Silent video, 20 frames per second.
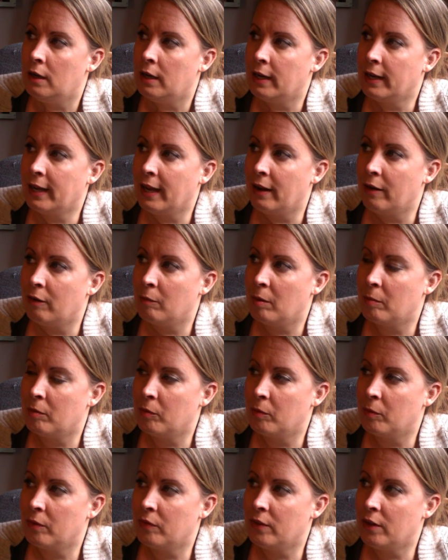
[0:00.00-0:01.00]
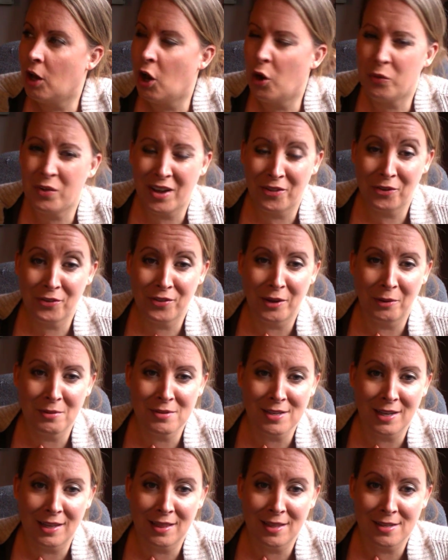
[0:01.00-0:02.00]
I can't remember what the other thing
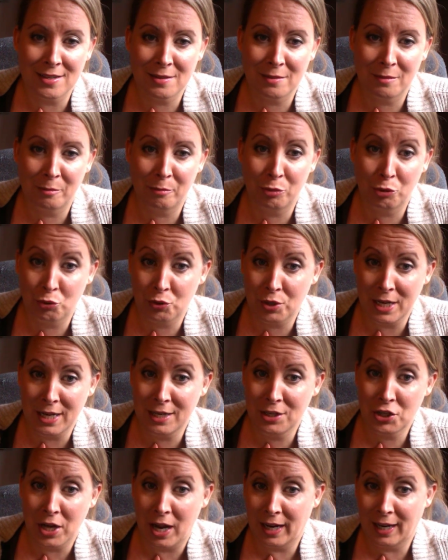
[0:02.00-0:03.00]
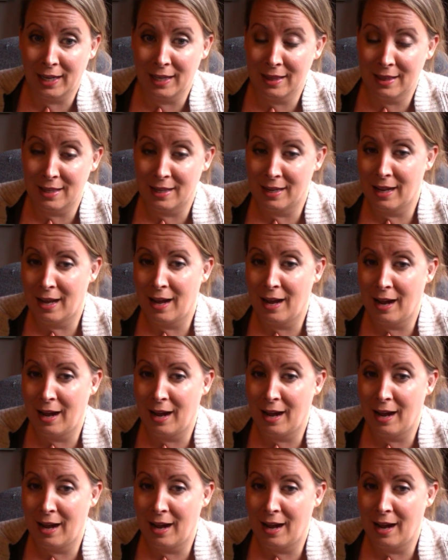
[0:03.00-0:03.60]
was like this boutique jacket that